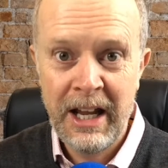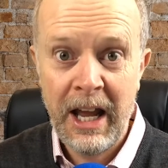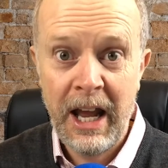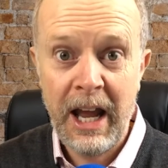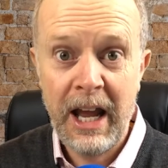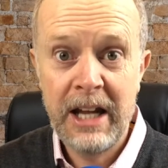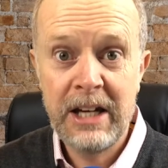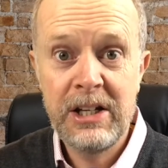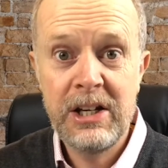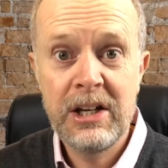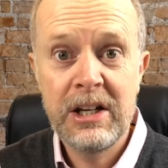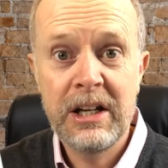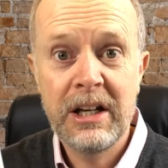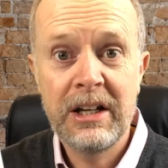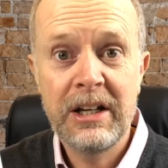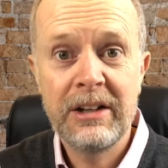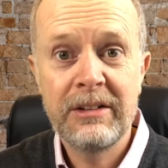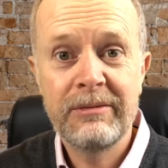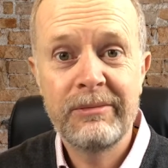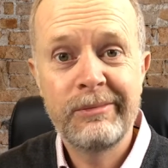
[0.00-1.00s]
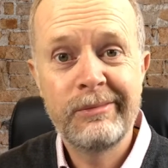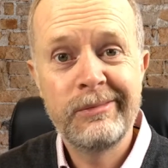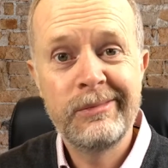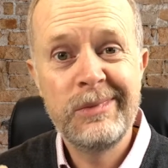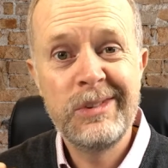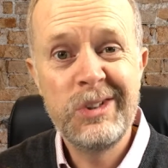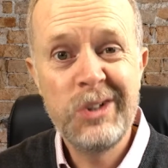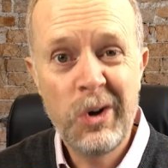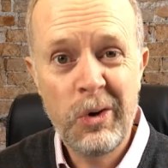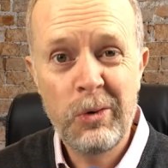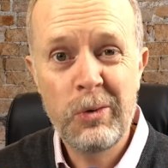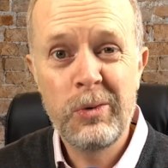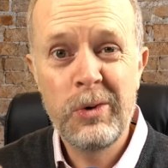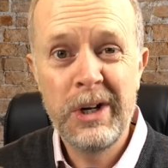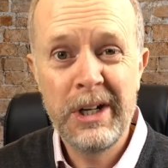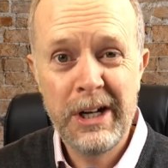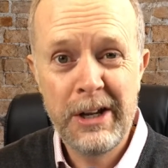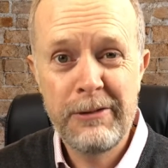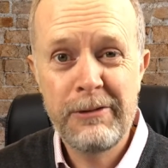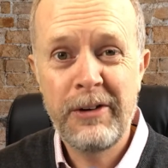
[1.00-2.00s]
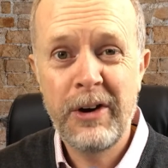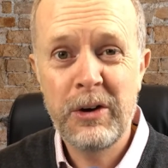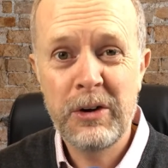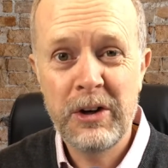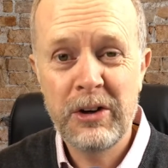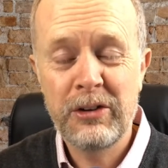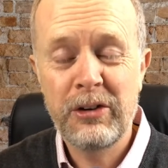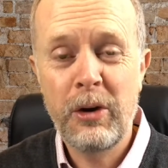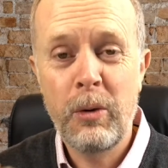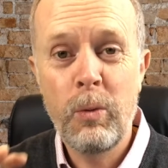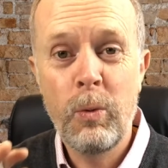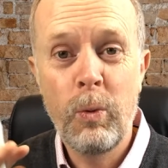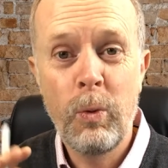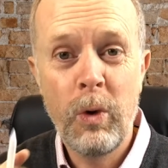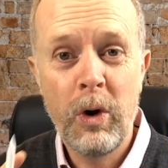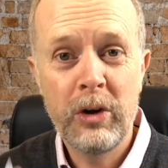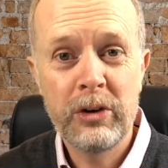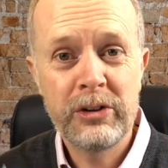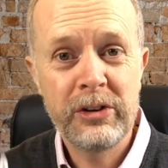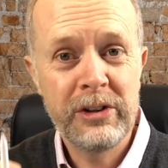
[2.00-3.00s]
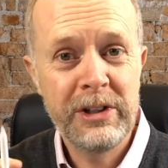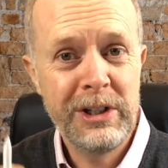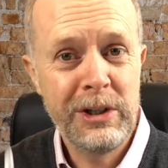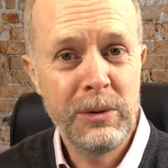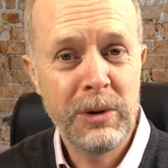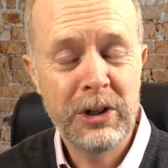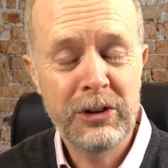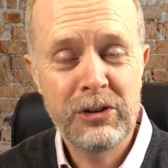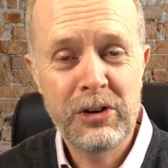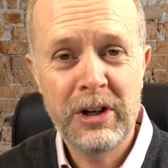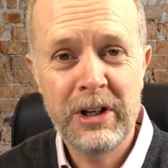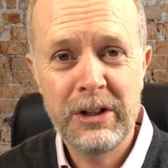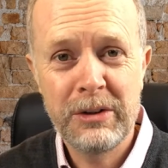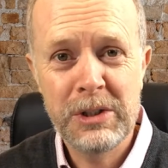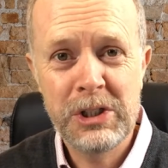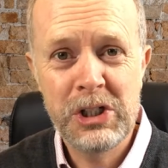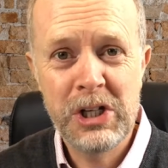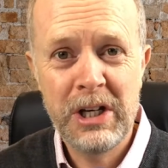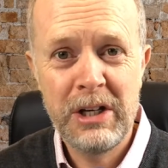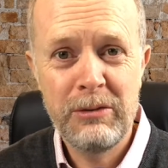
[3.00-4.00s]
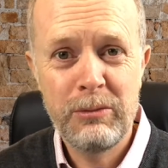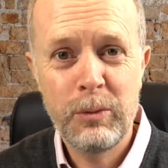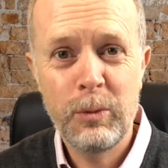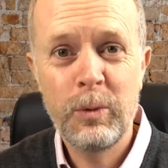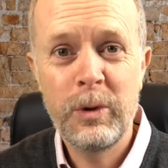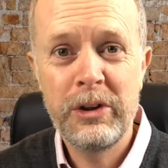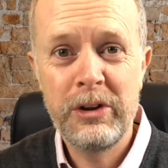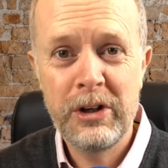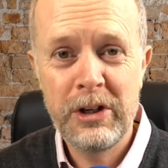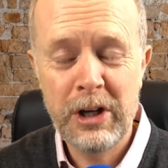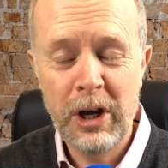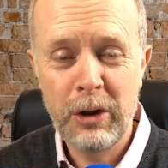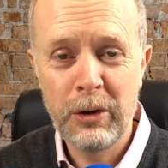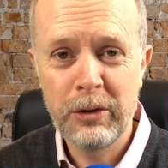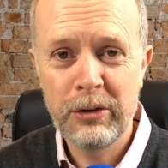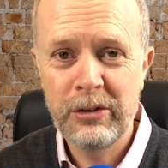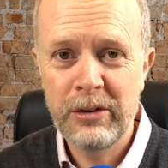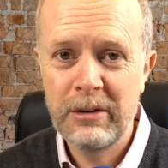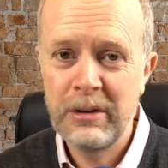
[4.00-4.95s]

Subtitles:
and you're going to not really focus on what you are trying to achieve with your goals.